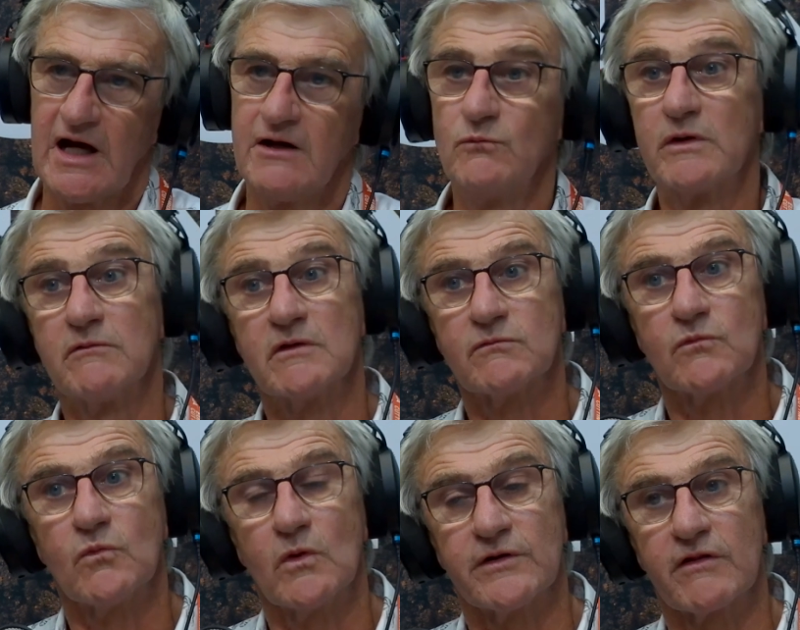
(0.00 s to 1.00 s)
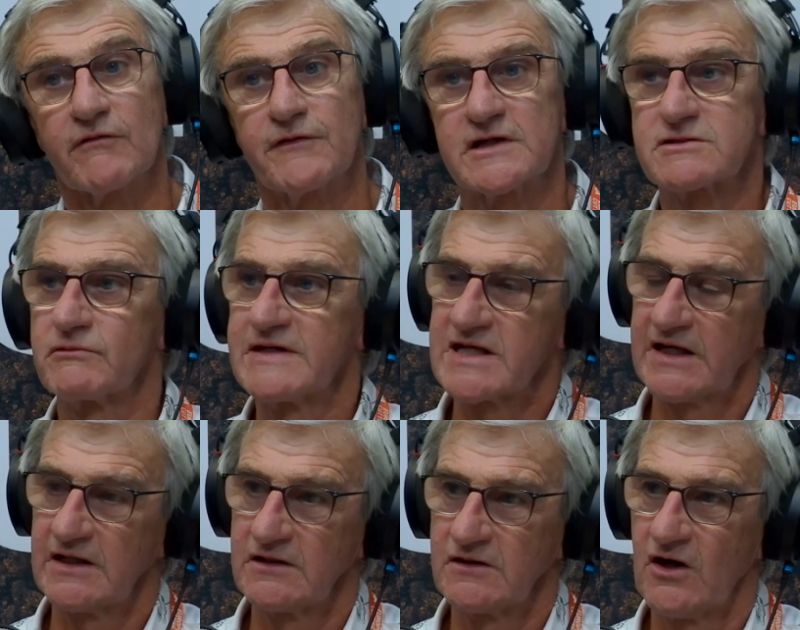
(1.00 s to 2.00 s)
And we were one of the first
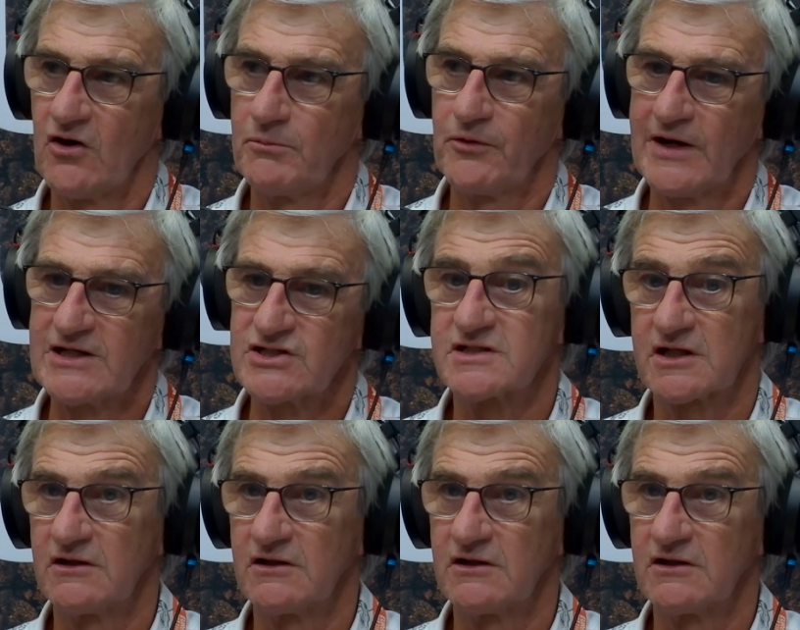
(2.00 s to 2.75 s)
retail operations.